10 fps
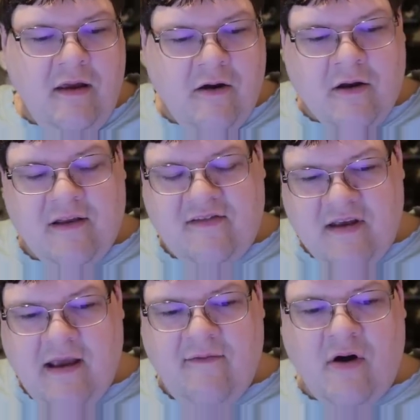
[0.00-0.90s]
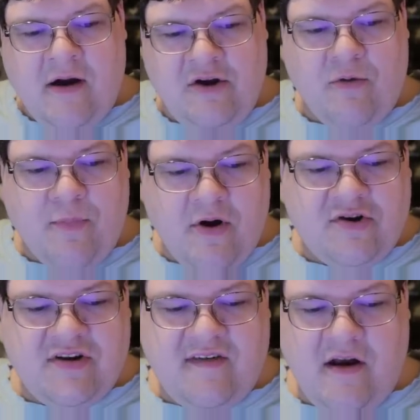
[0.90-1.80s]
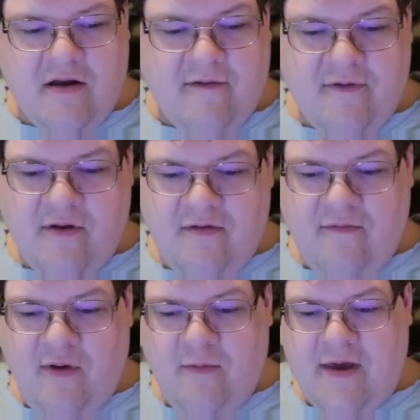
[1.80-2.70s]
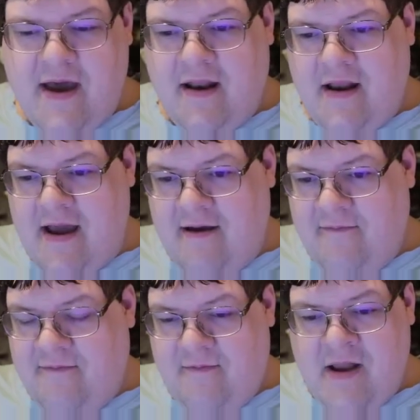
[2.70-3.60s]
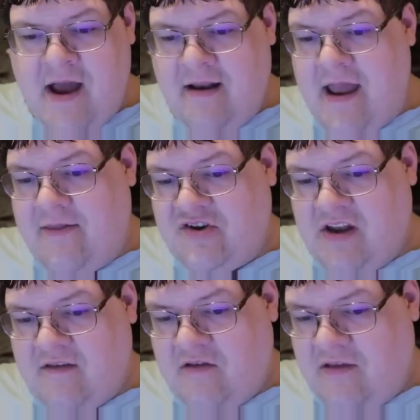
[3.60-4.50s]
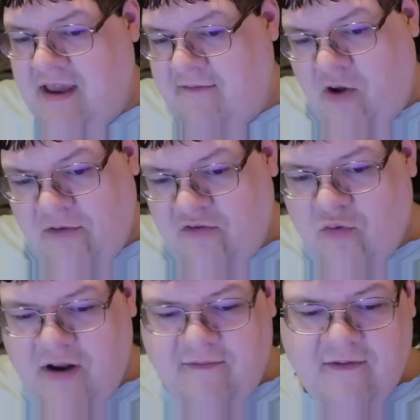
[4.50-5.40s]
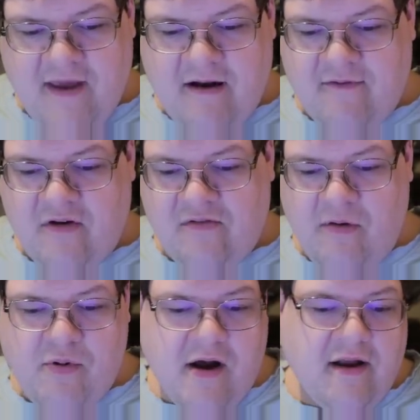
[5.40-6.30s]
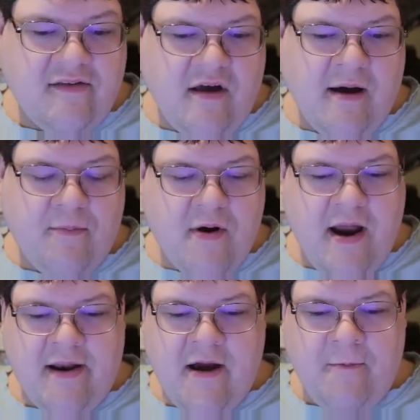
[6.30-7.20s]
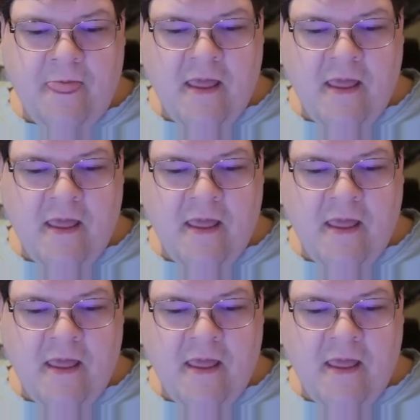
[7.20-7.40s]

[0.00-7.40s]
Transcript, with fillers: you're going to save on your purchase here. Now, for those of you that have not had the chance to look, they have all the 25th anniversary products up right now